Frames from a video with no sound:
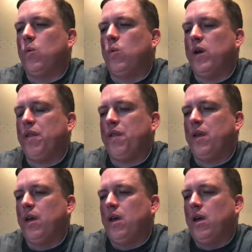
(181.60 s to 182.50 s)
with
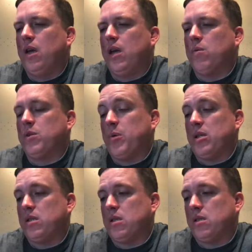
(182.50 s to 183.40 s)
a
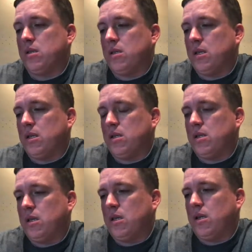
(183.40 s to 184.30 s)
response
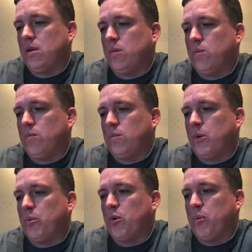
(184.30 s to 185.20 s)
that's
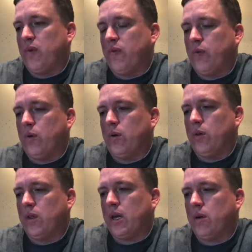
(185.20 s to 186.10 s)
appropriate
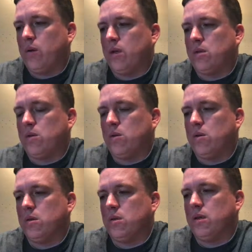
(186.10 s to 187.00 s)
for that credit score.
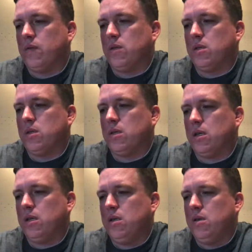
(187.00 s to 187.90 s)
So let's give it just a
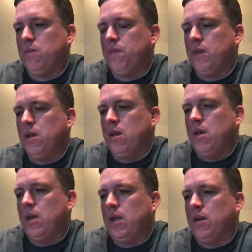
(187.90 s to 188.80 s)
second here.
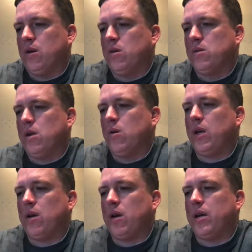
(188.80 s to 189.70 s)
And there goes.
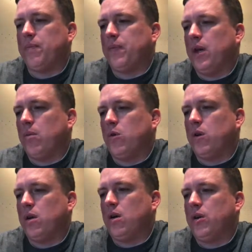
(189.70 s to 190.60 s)
Okay, great. I'm going
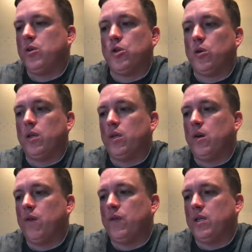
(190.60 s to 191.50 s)
to call you shortly to
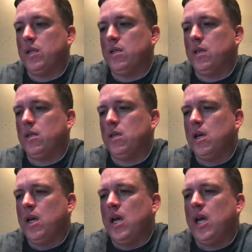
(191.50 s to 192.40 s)
go over the details,
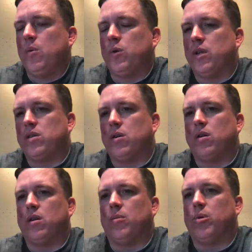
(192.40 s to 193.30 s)
and we'll get
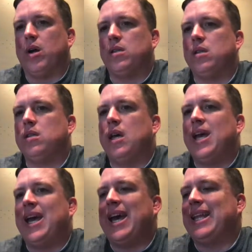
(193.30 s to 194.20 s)
started on the process.
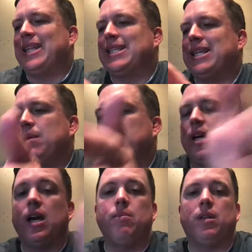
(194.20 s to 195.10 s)
At the same
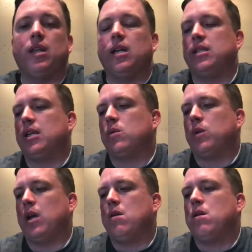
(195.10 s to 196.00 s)
time that text
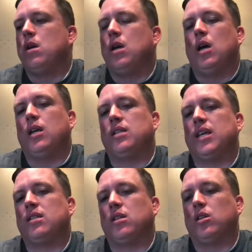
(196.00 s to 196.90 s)
went out, a
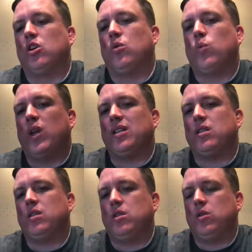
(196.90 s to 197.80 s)
text alert
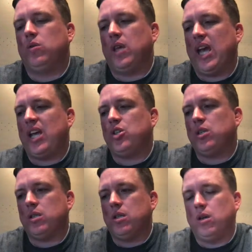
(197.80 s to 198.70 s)
went to the
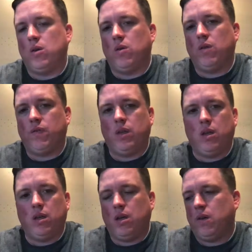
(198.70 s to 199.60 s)
agent, the owner of
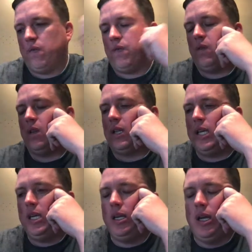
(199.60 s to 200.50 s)
the
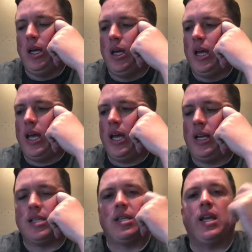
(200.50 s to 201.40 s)
lead, and
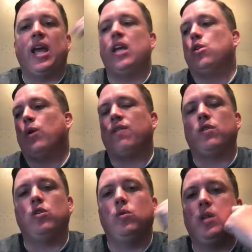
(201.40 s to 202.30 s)
it said, hey, you have a
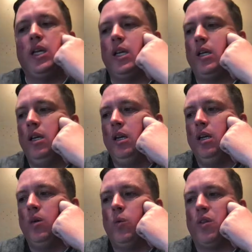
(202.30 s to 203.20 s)
new lead
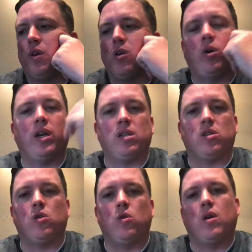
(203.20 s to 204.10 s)
with a credit
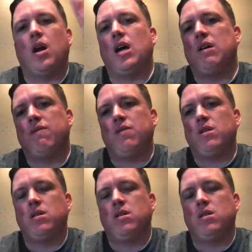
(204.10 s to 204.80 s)
score of